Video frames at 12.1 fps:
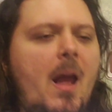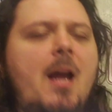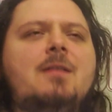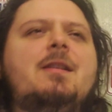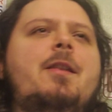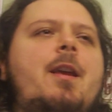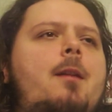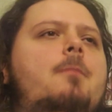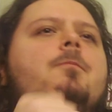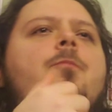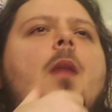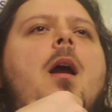here's the thing.
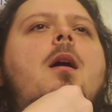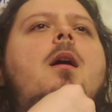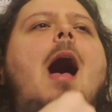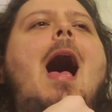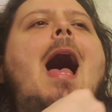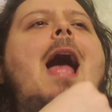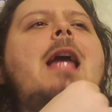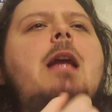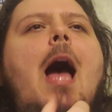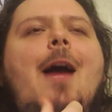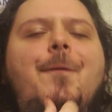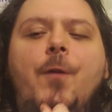
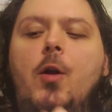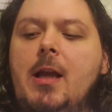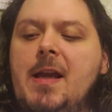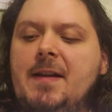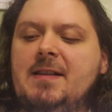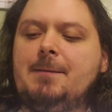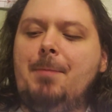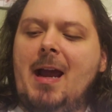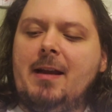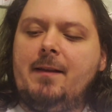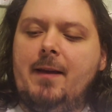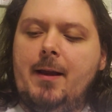I fully
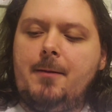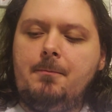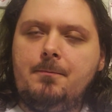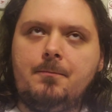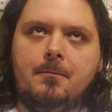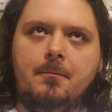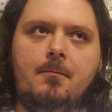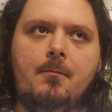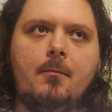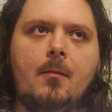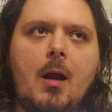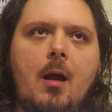expected
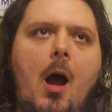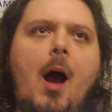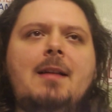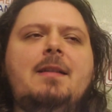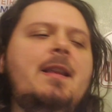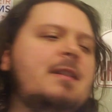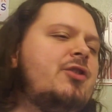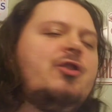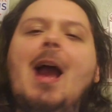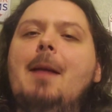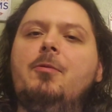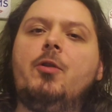this
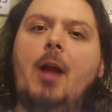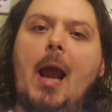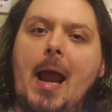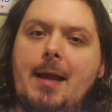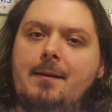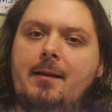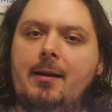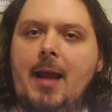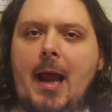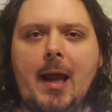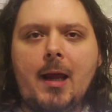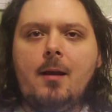chapter to end
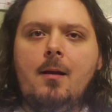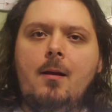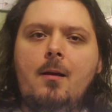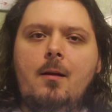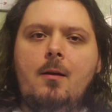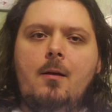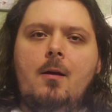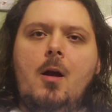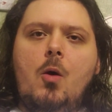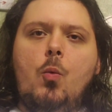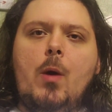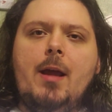today
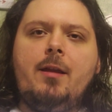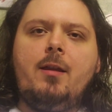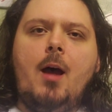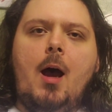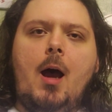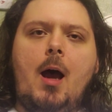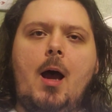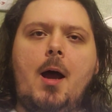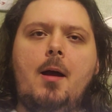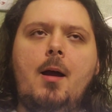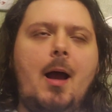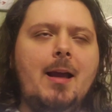with,
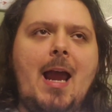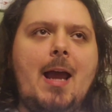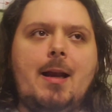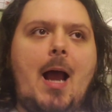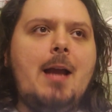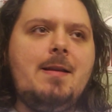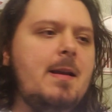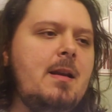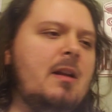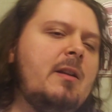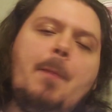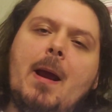again, I didn't
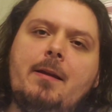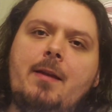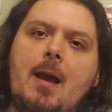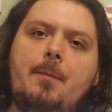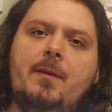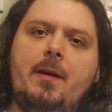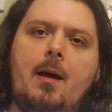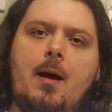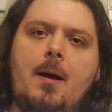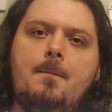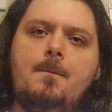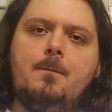expect them
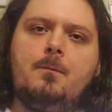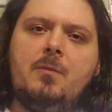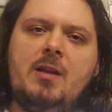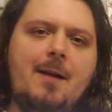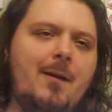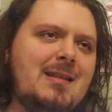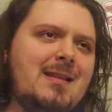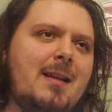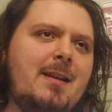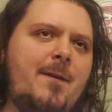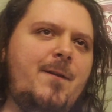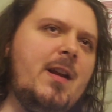to give us
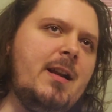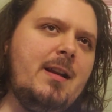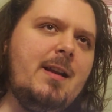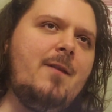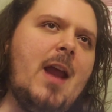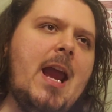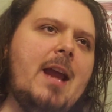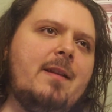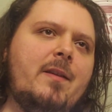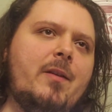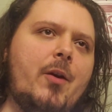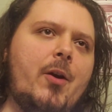a definitive
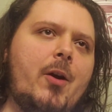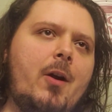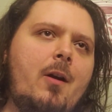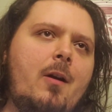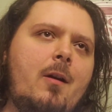answer